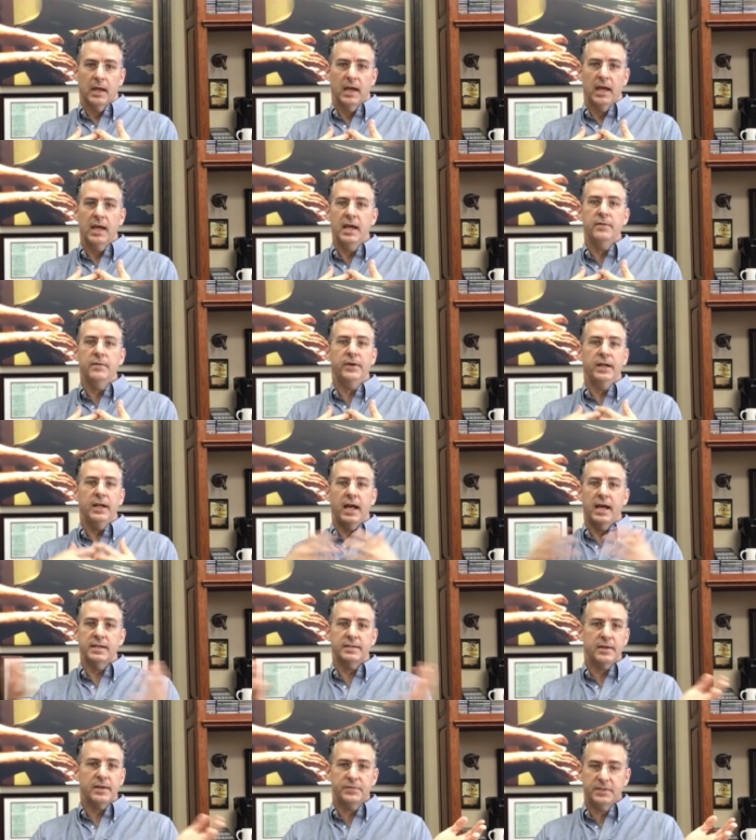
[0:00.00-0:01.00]
Even
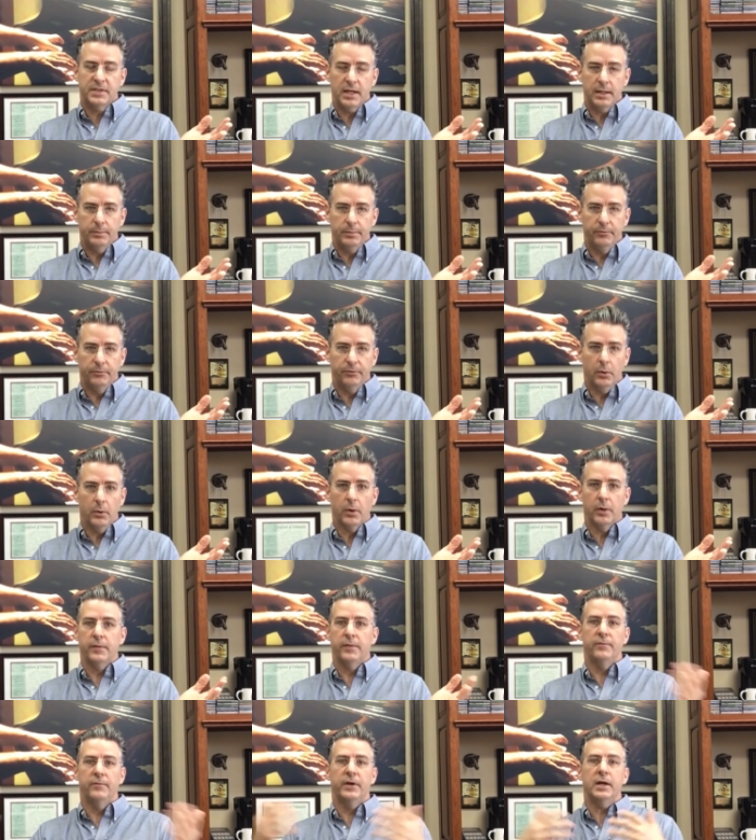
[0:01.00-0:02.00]
as I've said before,
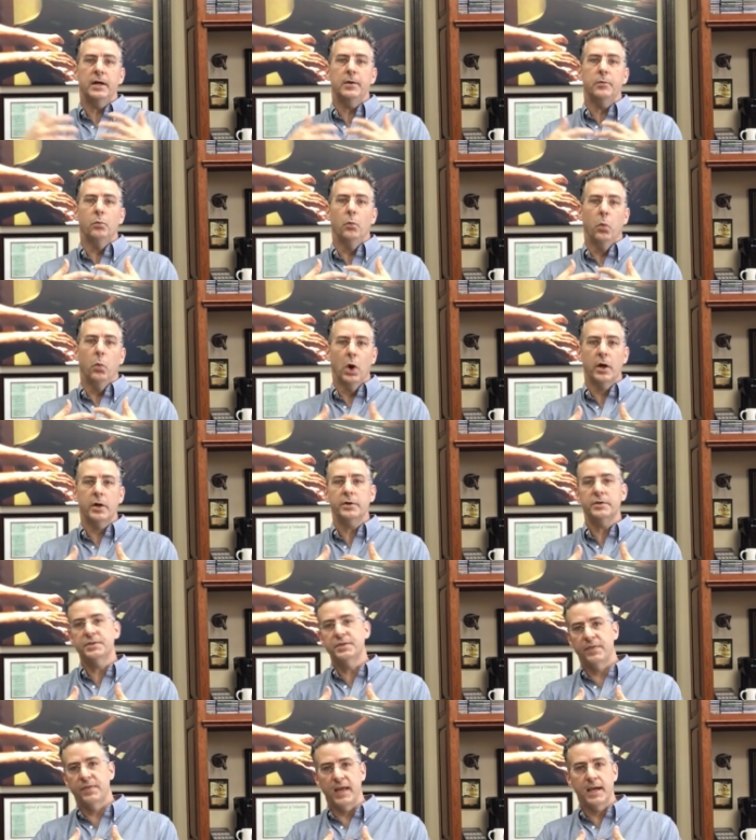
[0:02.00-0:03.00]
the very
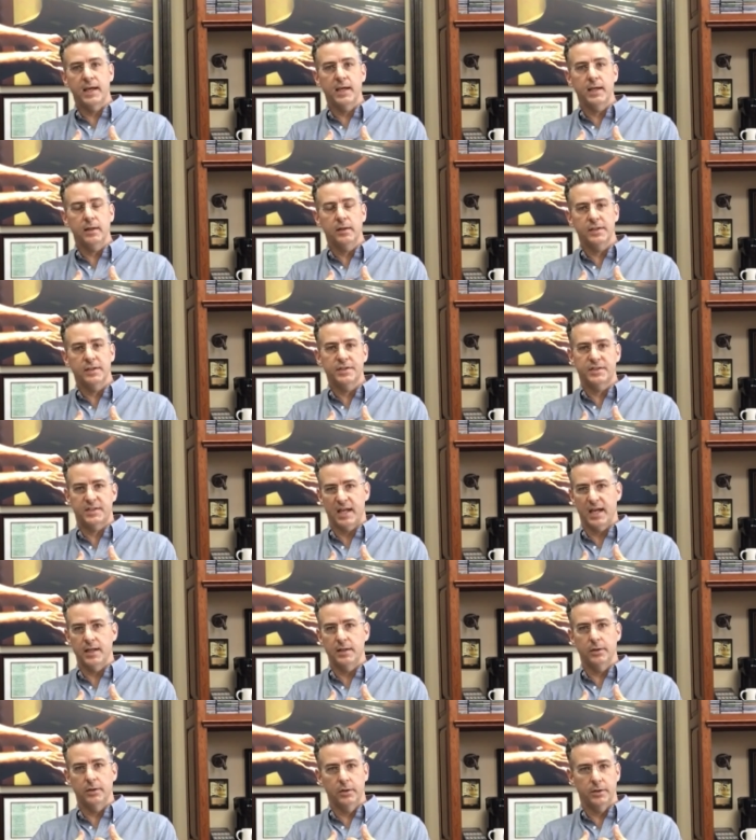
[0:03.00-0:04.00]
worst thing that
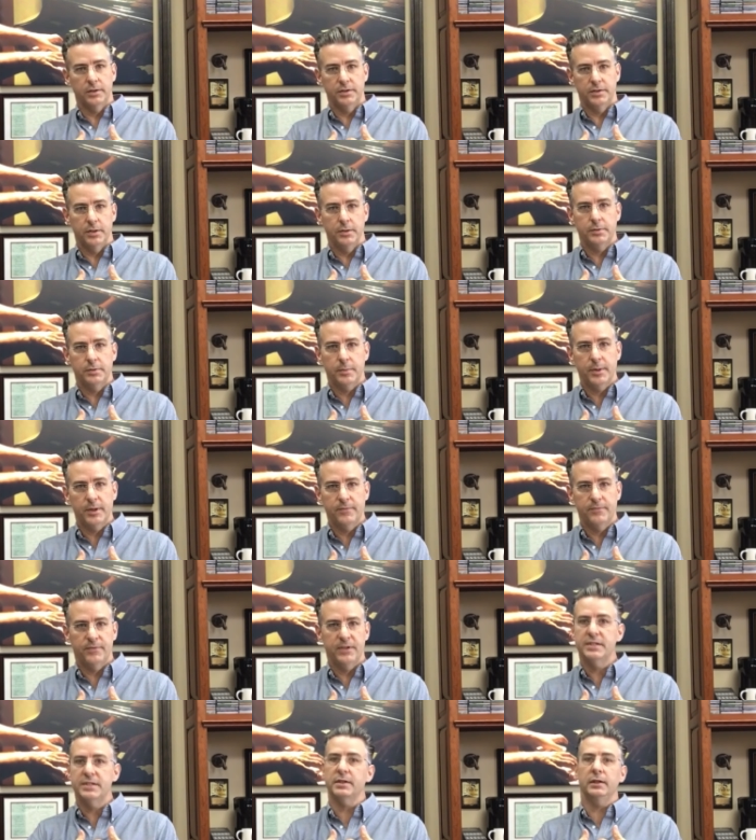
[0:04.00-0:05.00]
Satan could do to me
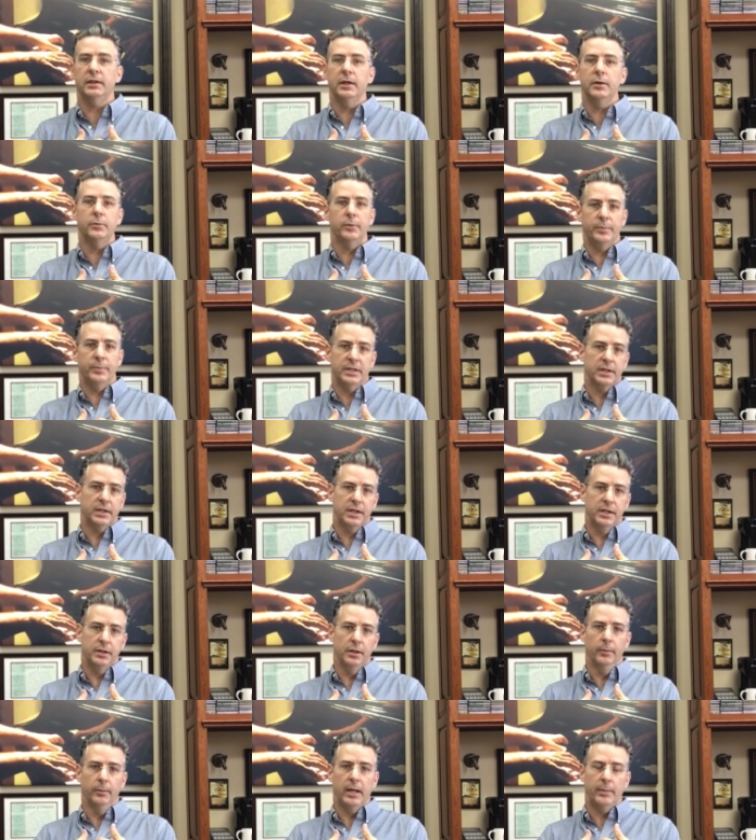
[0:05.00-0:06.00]
physically would be to
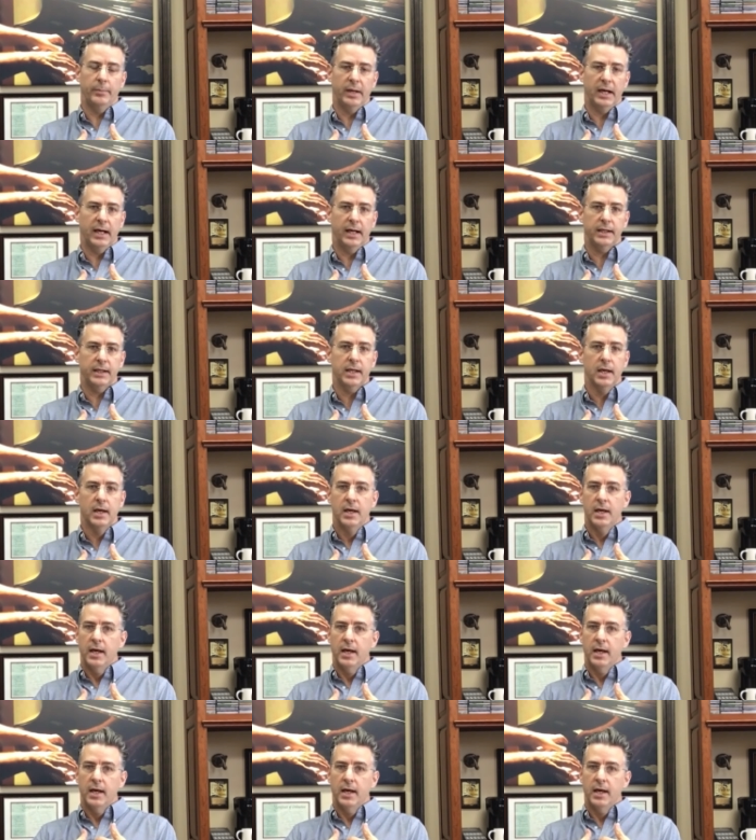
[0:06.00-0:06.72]
kill my body.